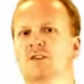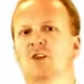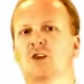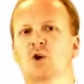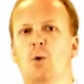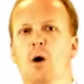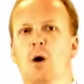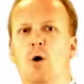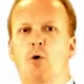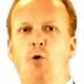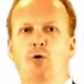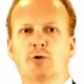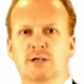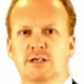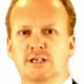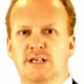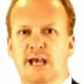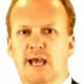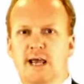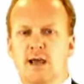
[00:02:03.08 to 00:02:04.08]
that you are
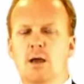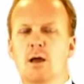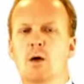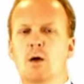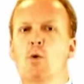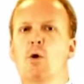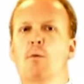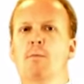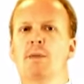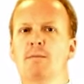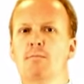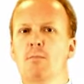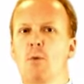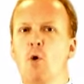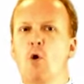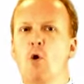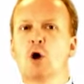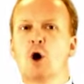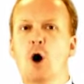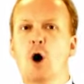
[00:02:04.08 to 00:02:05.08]
auditing will be
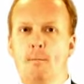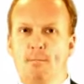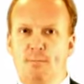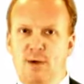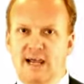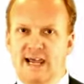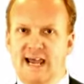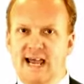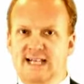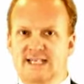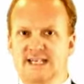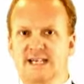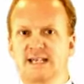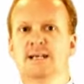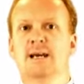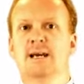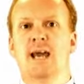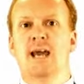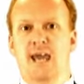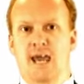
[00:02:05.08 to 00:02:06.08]
more complicated
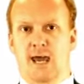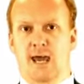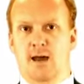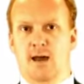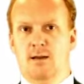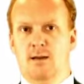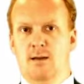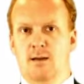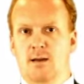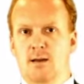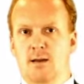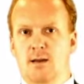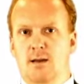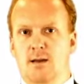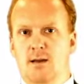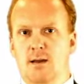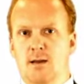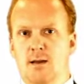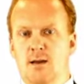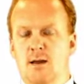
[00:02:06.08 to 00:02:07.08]
here.
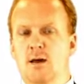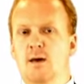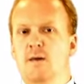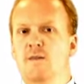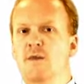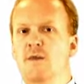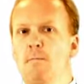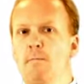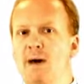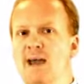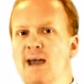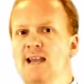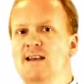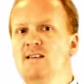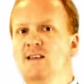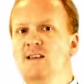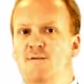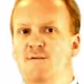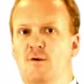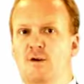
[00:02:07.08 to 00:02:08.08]
The main
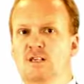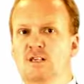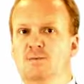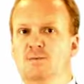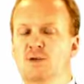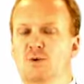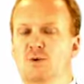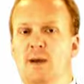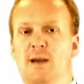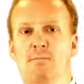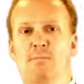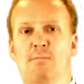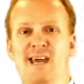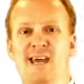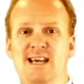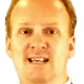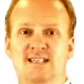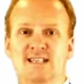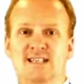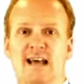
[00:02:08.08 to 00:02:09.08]
difference between
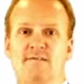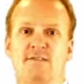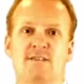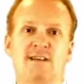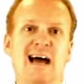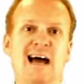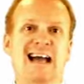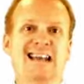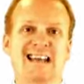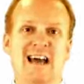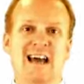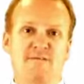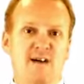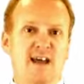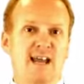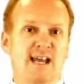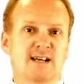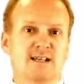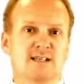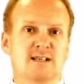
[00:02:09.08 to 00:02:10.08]
P7 and
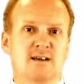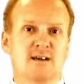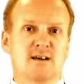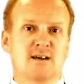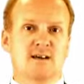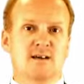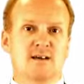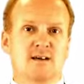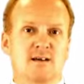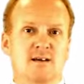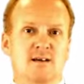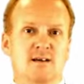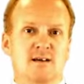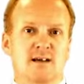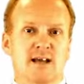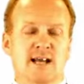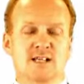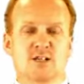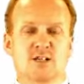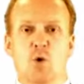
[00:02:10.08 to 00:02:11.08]
F8
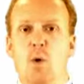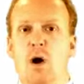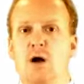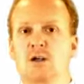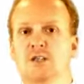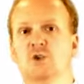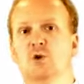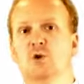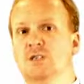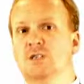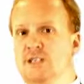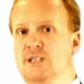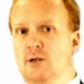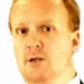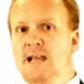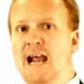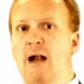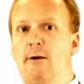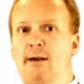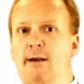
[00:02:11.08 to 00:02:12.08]
is that whilst you're still
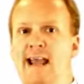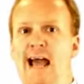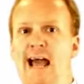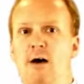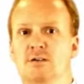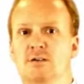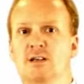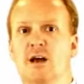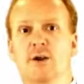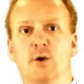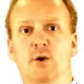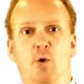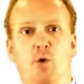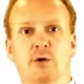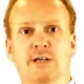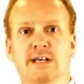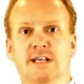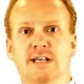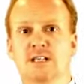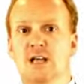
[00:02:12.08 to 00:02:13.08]
carrying out an
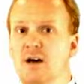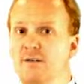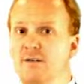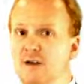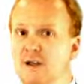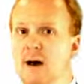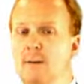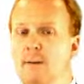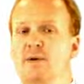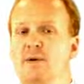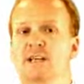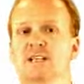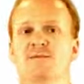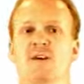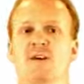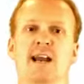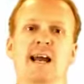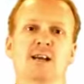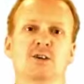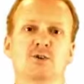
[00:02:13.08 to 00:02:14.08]
audit of a company's
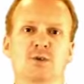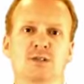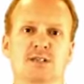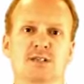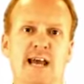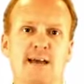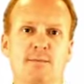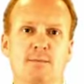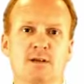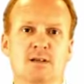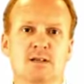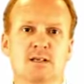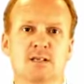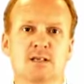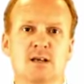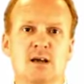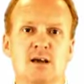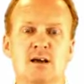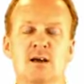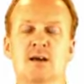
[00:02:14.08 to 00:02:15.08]
financial
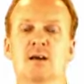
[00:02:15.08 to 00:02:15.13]
statements,